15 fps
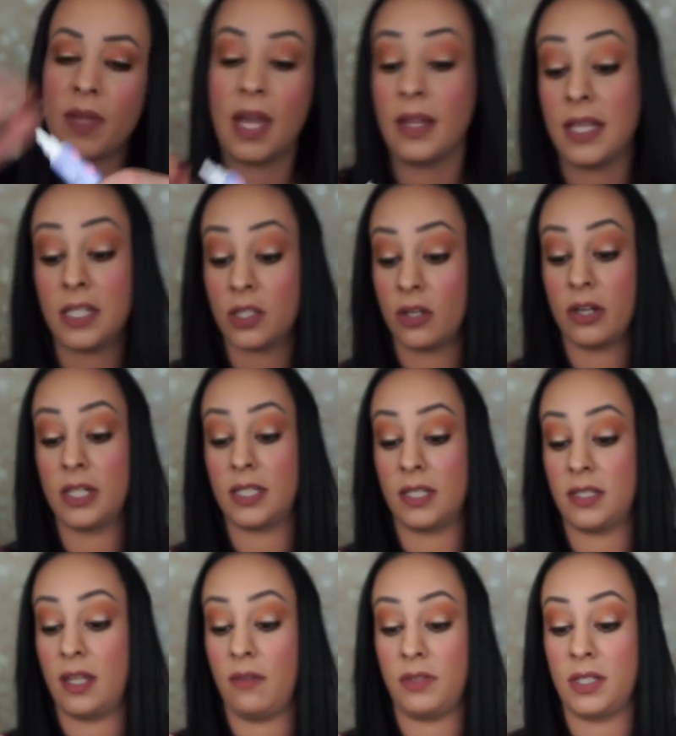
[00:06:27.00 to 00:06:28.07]
at least there is a
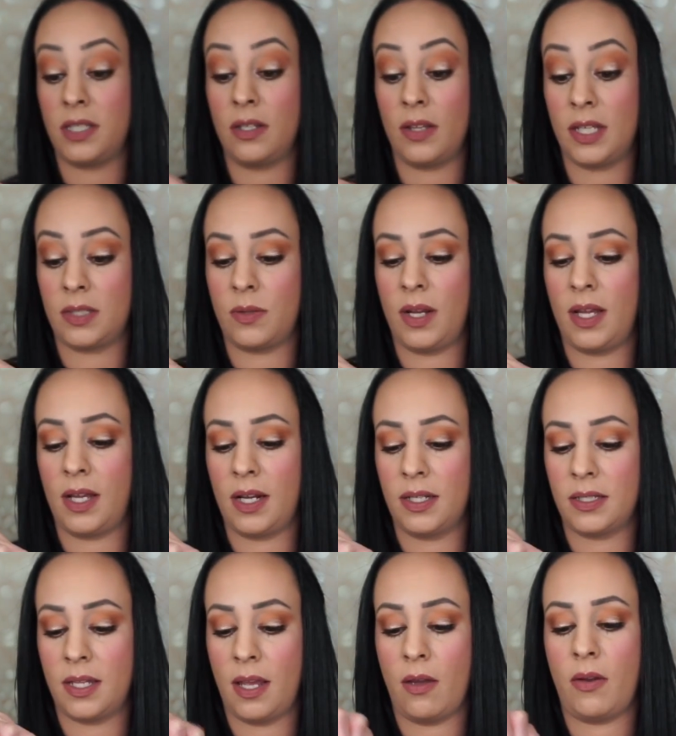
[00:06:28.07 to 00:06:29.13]
safety seal. That's what I gotta
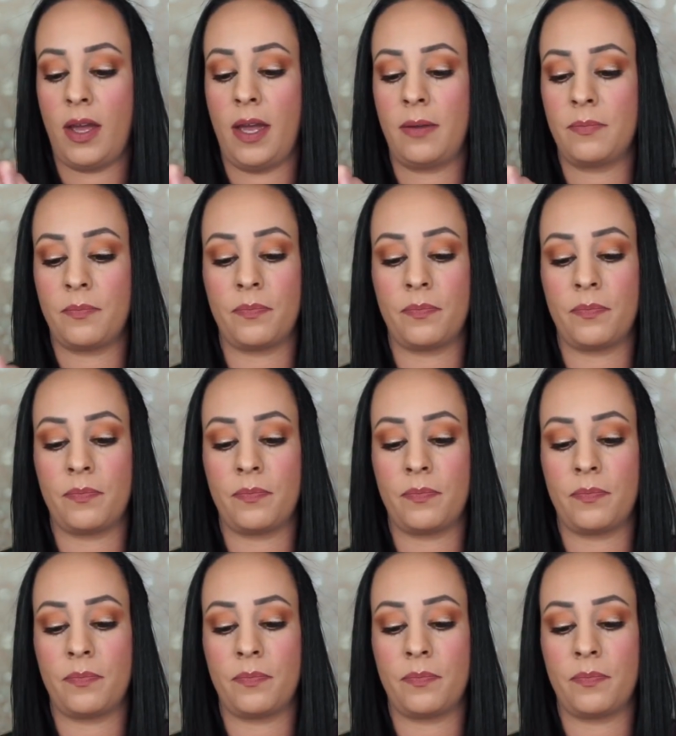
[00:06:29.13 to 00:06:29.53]
say. Okay.